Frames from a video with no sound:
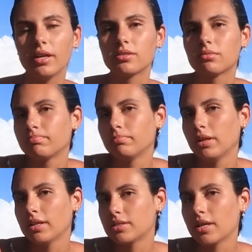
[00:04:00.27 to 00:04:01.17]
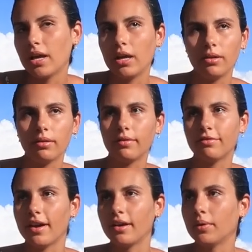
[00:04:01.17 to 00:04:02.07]
let's Let's say
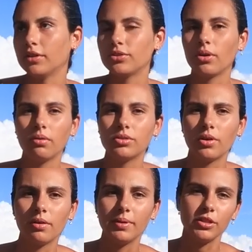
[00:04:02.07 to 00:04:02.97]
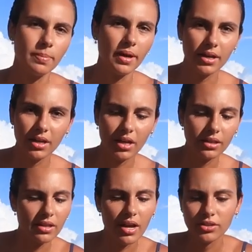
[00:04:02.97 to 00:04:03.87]
if I want to go to a beach party
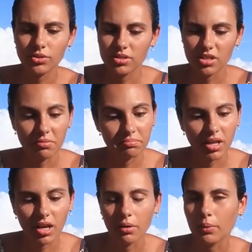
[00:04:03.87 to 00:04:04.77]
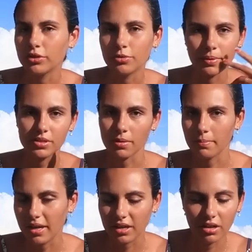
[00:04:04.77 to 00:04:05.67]
at night or something, I want to put some
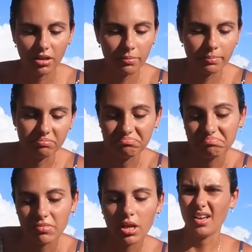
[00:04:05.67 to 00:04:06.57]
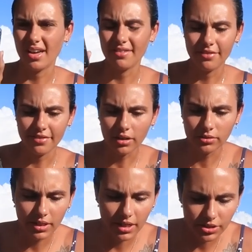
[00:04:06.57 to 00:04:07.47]
makeup. I have a
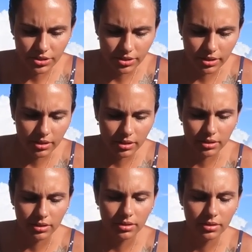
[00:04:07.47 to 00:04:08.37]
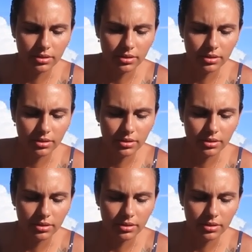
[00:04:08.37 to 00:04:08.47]
foundation,